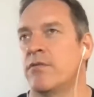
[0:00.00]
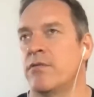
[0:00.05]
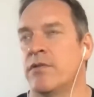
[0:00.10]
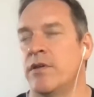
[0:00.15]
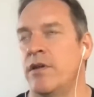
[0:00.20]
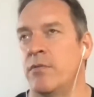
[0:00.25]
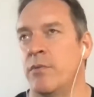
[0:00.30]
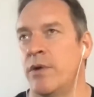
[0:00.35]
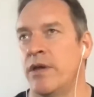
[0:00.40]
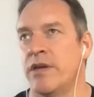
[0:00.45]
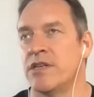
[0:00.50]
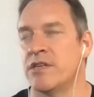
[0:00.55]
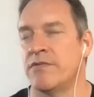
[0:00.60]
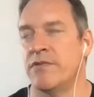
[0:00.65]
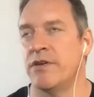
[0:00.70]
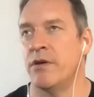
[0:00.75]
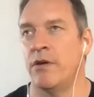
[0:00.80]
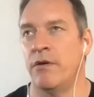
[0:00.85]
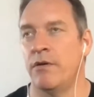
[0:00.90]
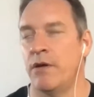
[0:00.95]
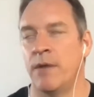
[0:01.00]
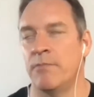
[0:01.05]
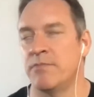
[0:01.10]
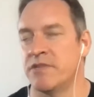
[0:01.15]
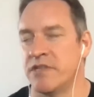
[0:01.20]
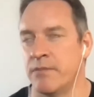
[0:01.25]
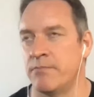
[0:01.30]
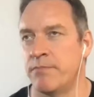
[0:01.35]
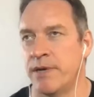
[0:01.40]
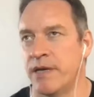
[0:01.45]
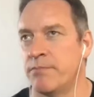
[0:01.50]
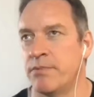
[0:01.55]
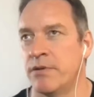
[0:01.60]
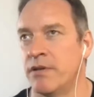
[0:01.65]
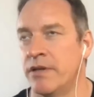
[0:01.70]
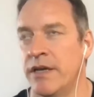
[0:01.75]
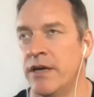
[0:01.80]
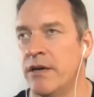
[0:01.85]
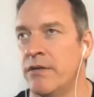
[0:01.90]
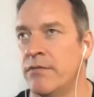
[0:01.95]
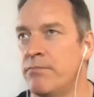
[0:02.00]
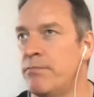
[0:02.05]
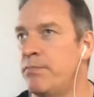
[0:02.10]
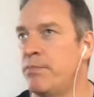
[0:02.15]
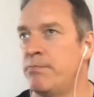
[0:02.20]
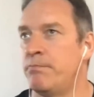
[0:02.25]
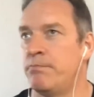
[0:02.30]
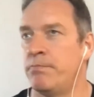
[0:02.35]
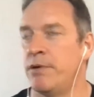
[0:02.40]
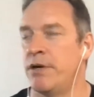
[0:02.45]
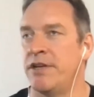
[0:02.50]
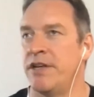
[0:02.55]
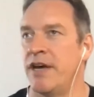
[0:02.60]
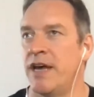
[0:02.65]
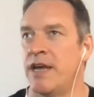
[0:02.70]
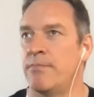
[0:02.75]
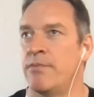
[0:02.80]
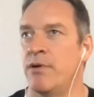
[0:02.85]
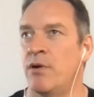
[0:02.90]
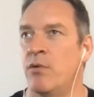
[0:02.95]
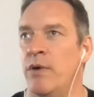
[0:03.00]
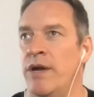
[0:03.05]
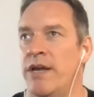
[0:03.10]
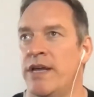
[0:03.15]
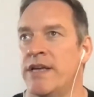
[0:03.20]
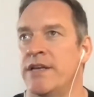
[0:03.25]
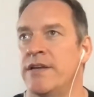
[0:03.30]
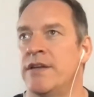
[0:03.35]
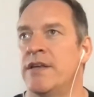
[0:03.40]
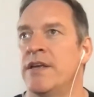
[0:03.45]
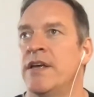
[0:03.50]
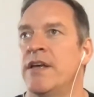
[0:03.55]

you know we interview umpteen people here per day per week and